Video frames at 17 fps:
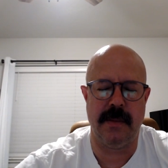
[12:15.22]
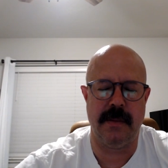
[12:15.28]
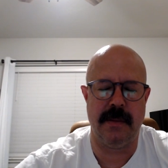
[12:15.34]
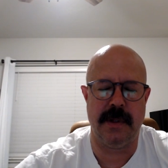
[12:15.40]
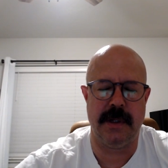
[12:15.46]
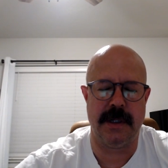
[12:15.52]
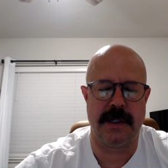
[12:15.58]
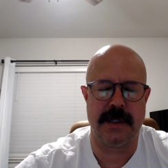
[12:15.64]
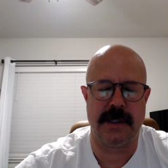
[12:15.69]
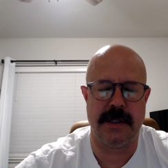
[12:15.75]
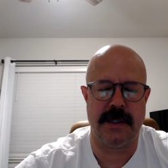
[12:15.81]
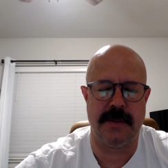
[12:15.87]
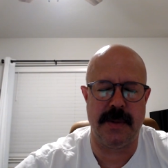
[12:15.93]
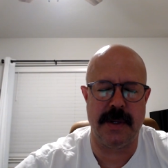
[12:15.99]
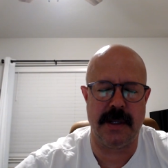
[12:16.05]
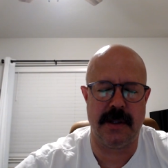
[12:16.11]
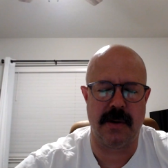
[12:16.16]
just
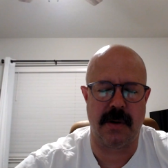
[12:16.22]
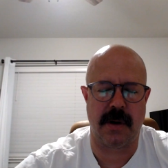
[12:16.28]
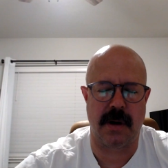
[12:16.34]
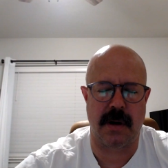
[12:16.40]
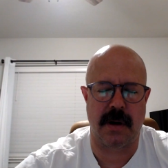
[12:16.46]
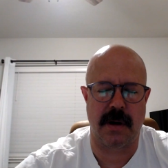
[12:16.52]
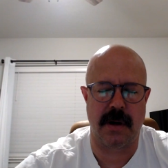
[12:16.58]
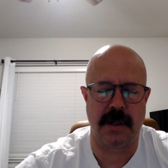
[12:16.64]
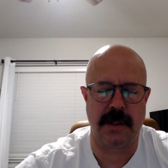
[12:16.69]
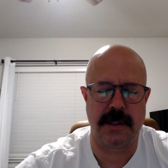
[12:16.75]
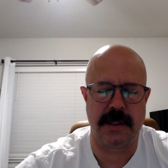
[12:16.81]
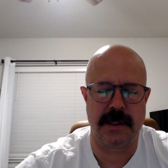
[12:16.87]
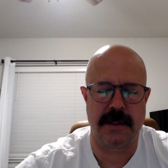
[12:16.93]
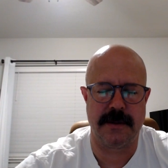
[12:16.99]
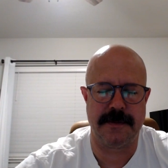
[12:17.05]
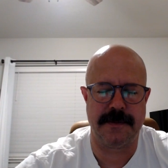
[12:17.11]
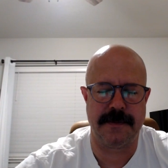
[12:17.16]
speak to our
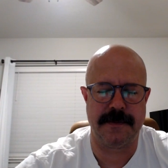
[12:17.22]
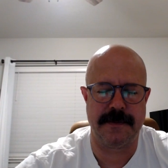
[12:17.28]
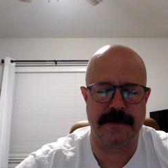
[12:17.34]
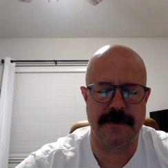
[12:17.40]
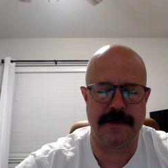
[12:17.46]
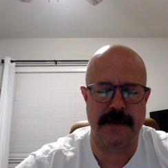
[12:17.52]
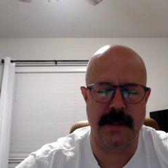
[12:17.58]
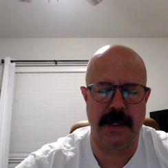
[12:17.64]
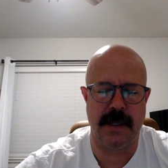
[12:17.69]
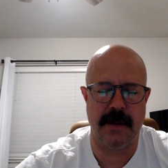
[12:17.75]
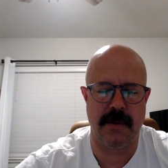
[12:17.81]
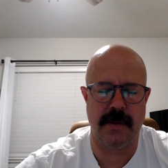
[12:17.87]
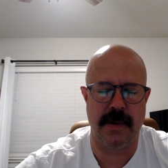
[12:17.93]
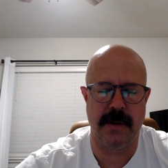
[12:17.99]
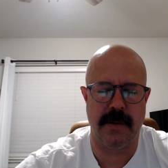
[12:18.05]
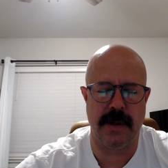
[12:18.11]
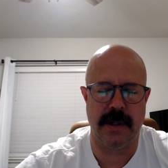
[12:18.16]
hearts, that
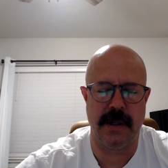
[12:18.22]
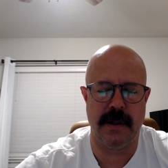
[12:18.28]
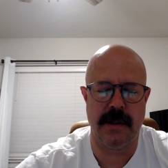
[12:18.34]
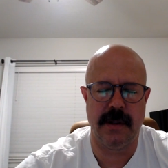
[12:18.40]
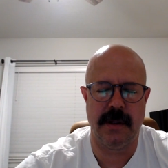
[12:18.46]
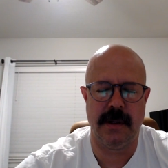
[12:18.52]
we would